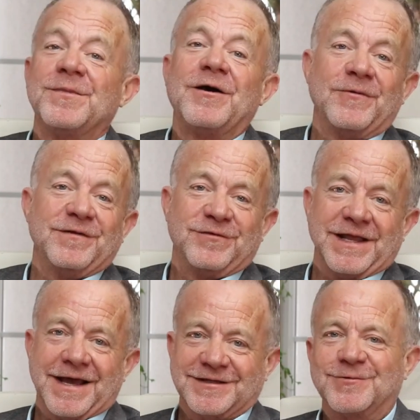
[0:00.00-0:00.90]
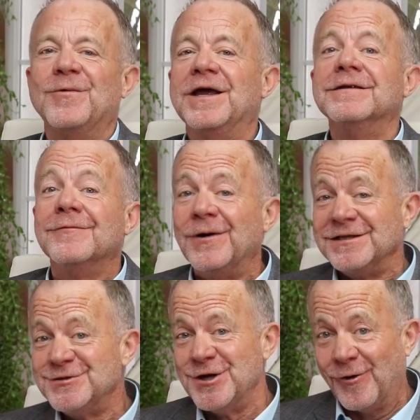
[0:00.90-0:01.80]
about red flags?
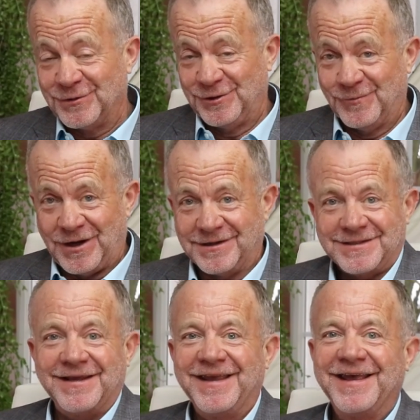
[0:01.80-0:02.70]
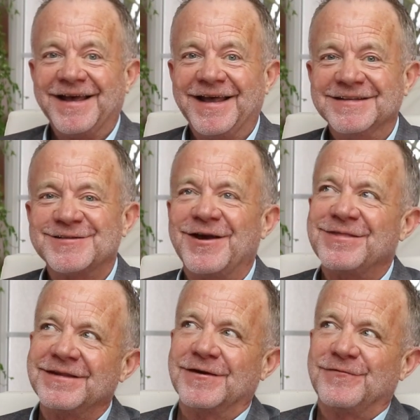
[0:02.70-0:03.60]
What don't you want? And so I
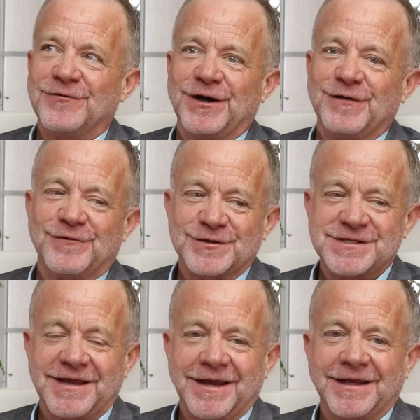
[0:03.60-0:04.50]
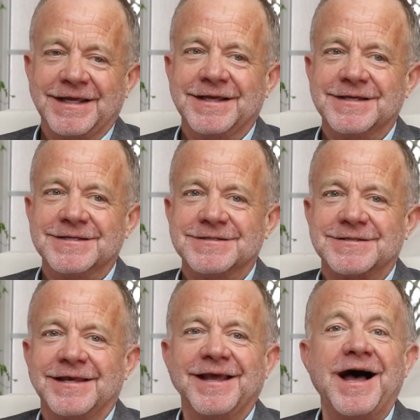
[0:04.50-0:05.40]
think the very first thing
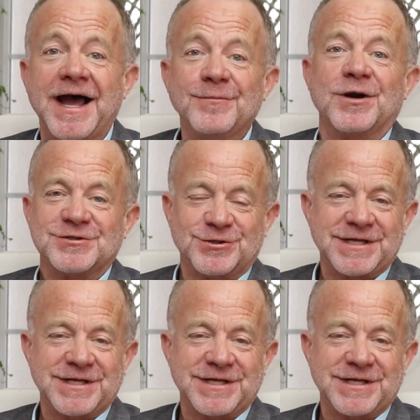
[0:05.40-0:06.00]
is high pressure